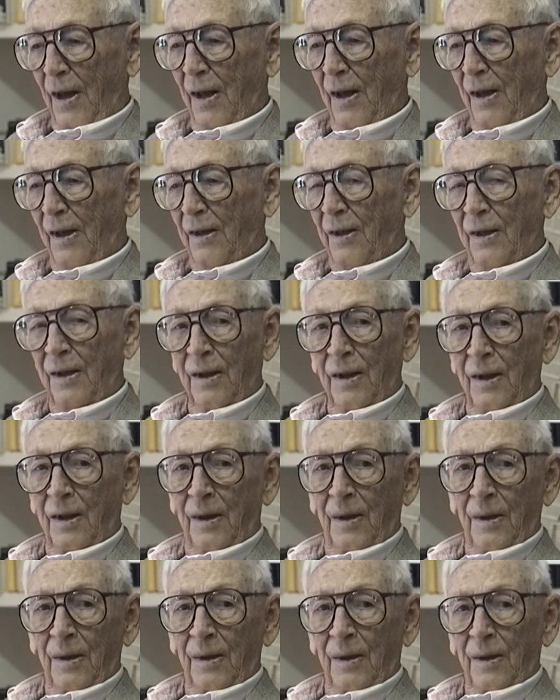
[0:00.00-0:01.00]
hey,
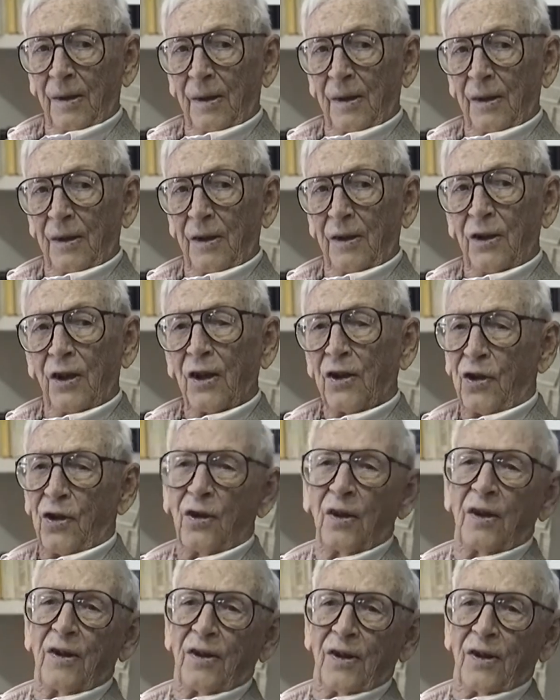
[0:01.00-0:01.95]
you just should